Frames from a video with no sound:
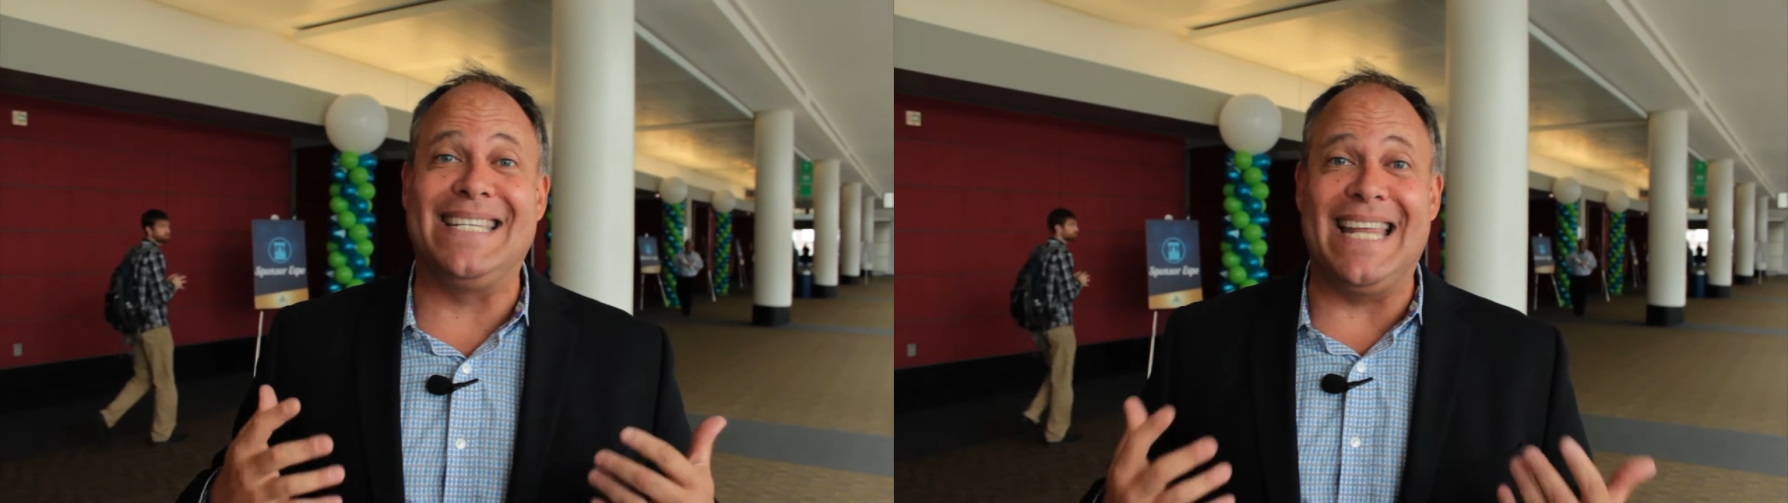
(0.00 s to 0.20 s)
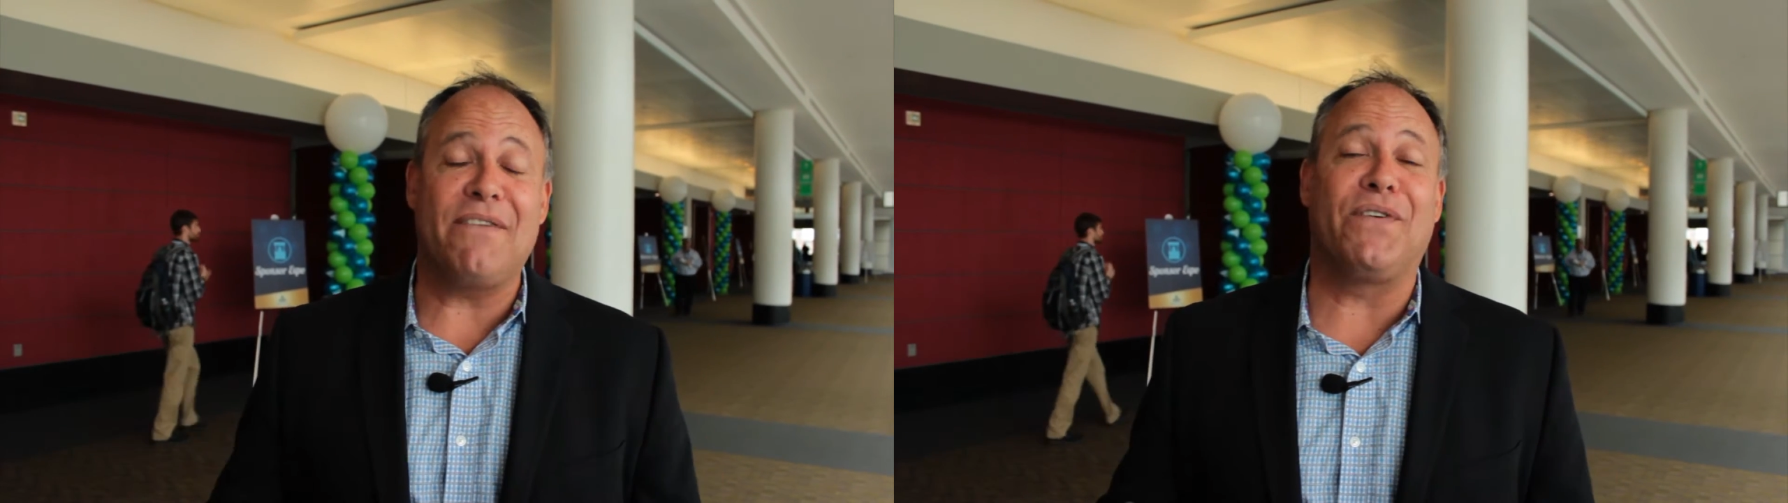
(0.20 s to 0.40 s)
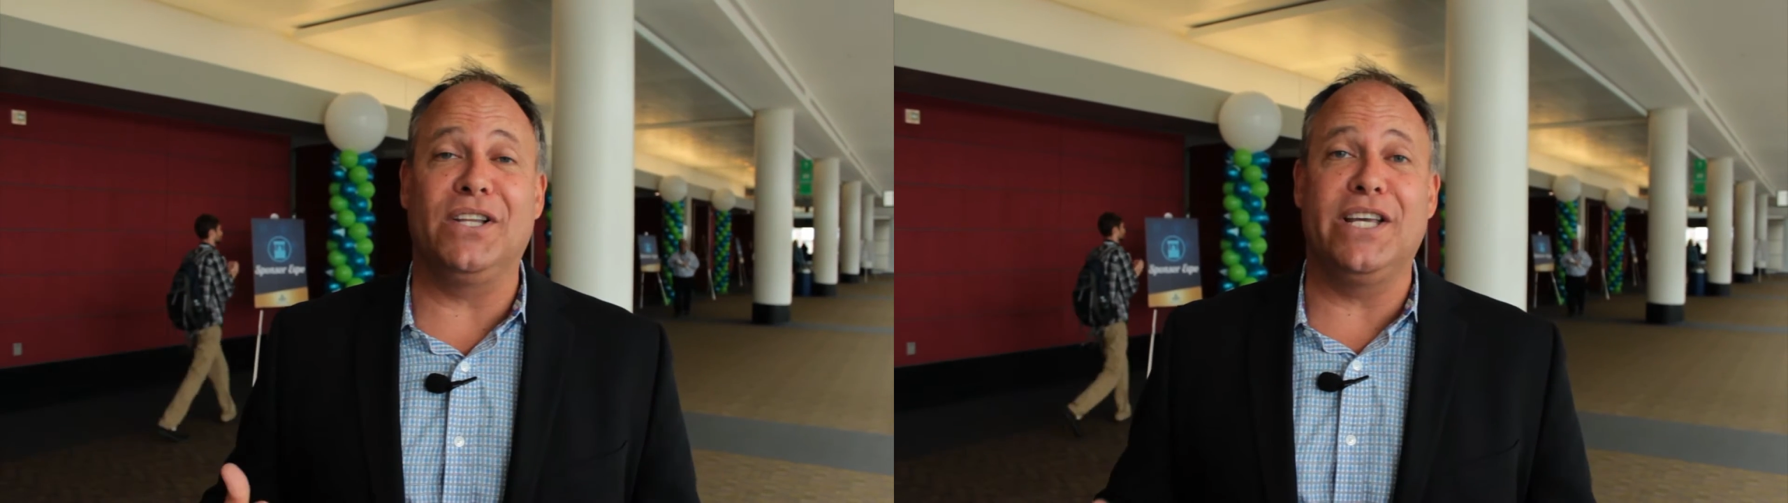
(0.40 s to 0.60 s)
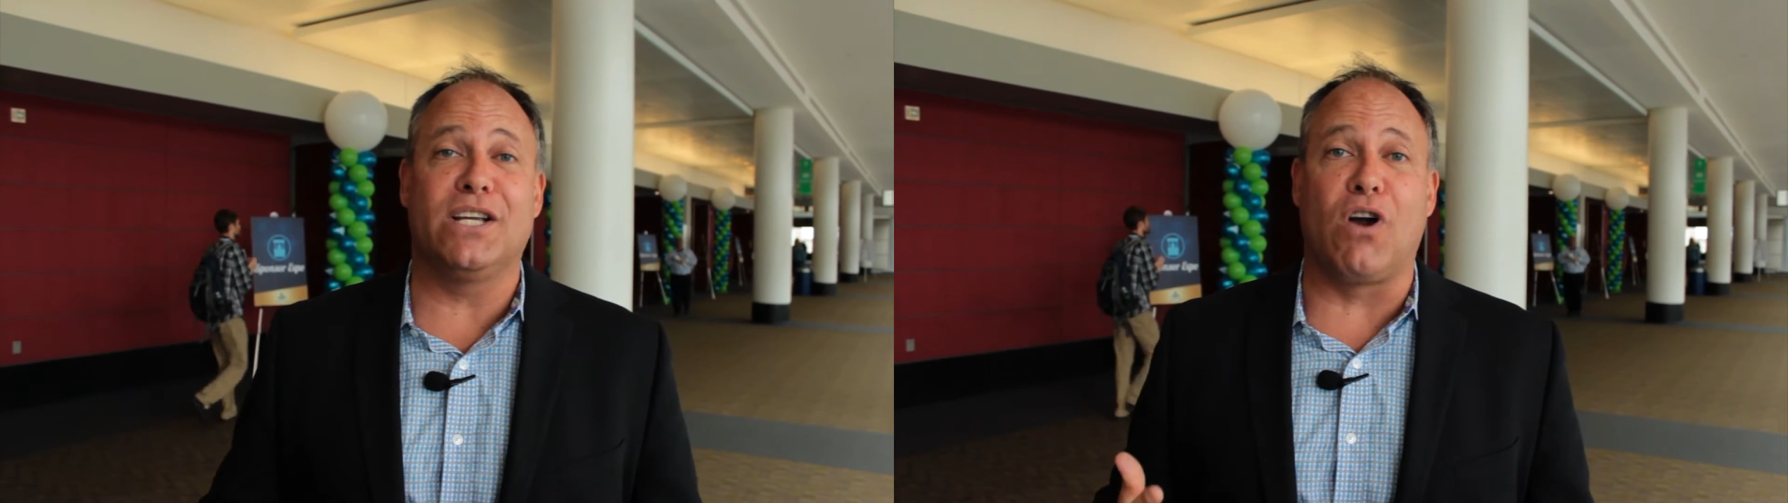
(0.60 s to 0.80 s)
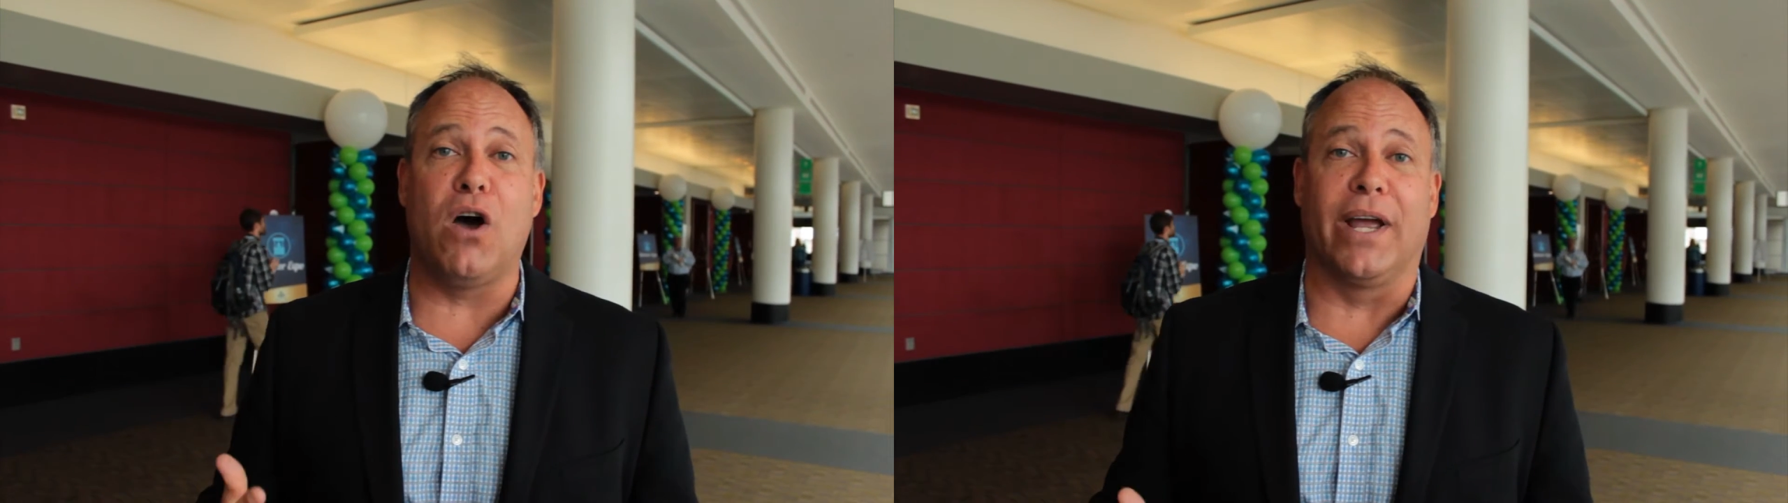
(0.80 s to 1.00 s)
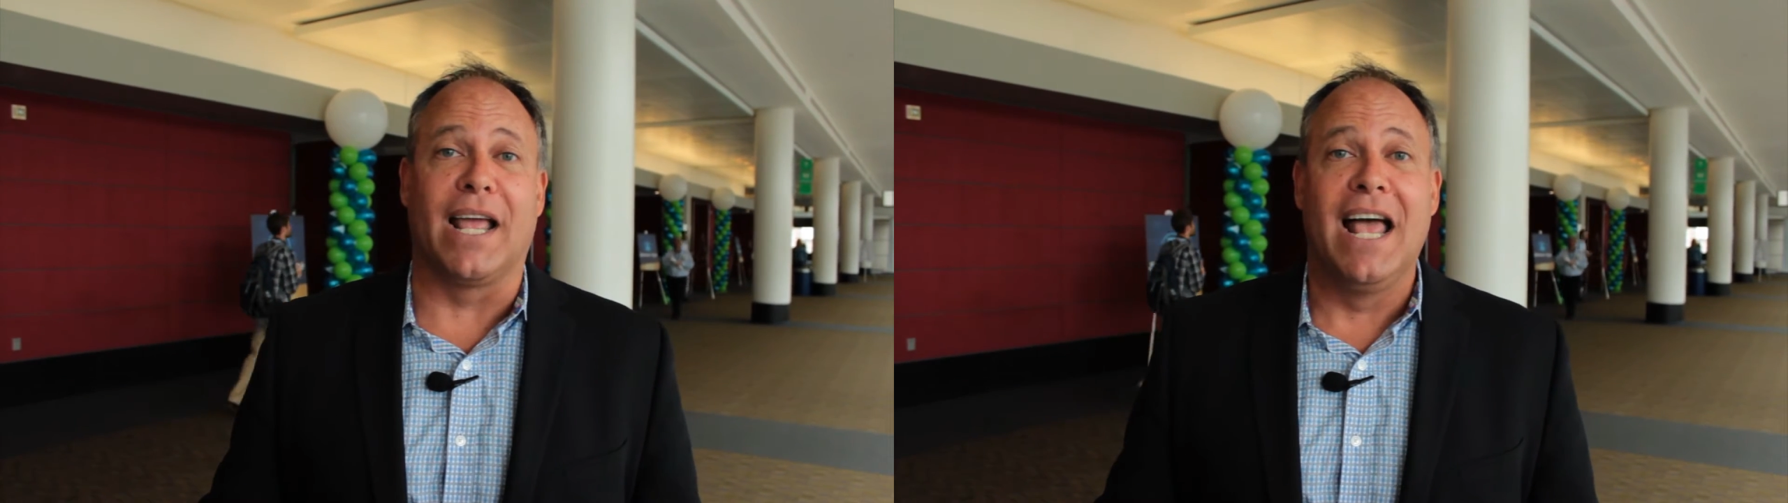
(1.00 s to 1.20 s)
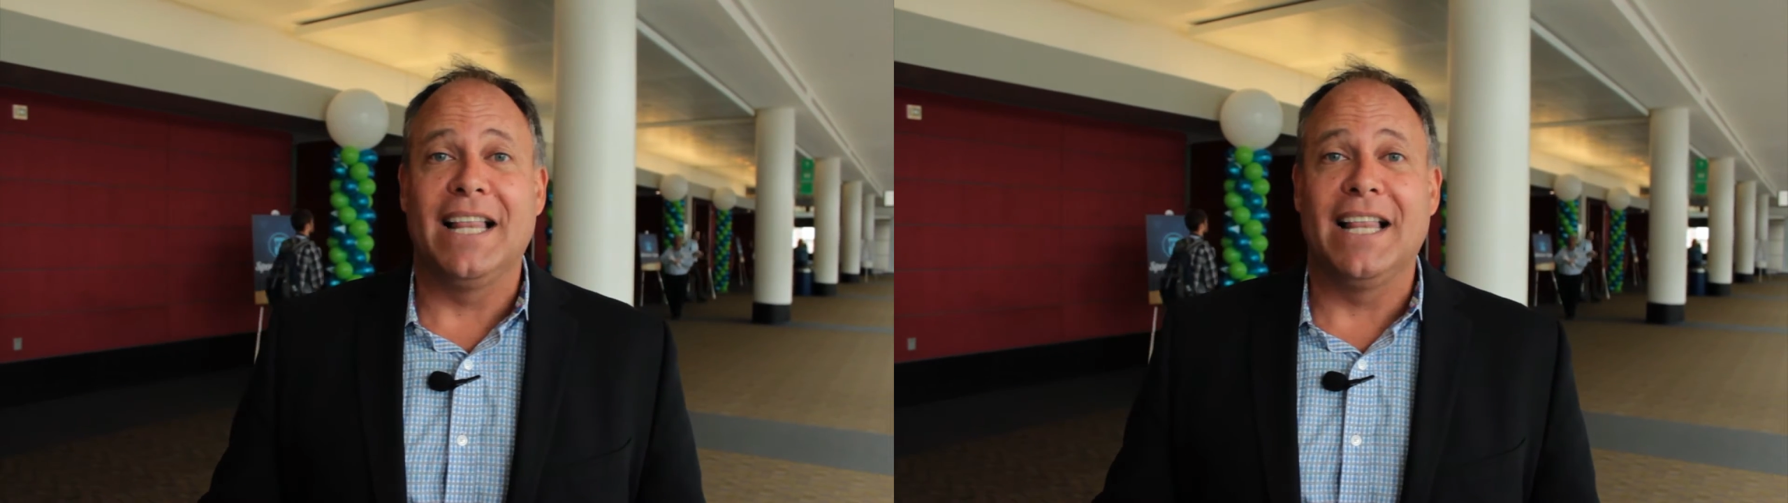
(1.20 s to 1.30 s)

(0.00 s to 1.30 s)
definitely growing.